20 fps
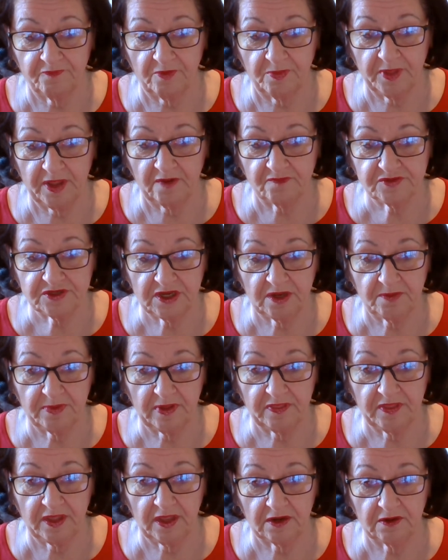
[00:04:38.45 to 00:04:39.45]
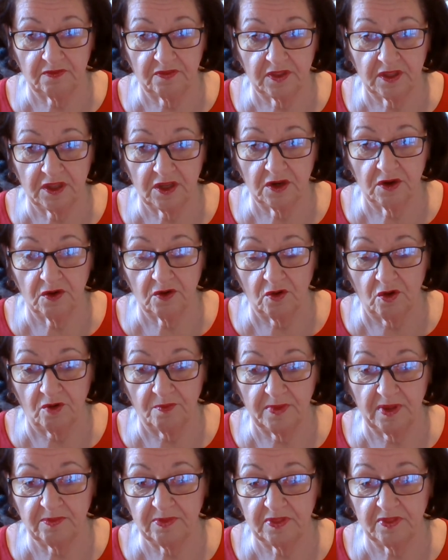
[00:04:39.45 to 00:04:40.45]
from the FDA by the end of the year or
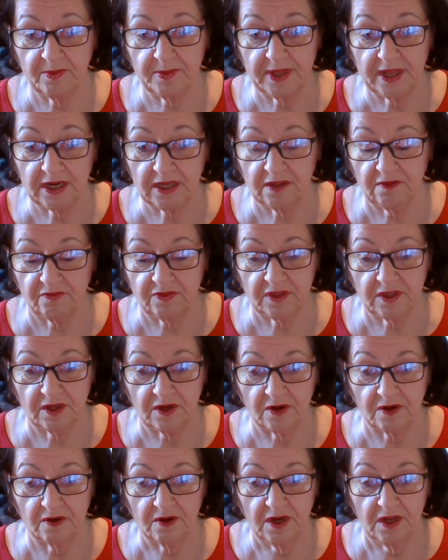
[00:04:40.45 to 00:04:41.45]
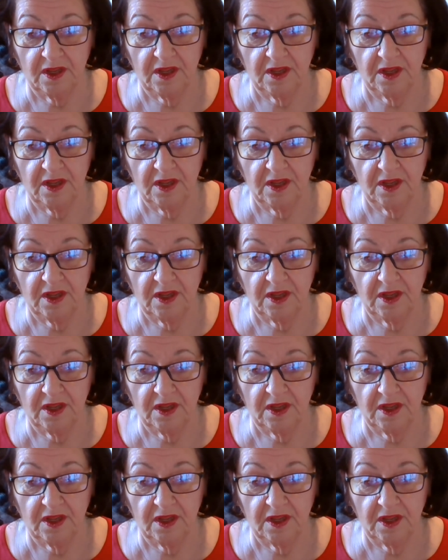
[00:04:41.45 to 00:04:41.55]
maybe the beginning of the year.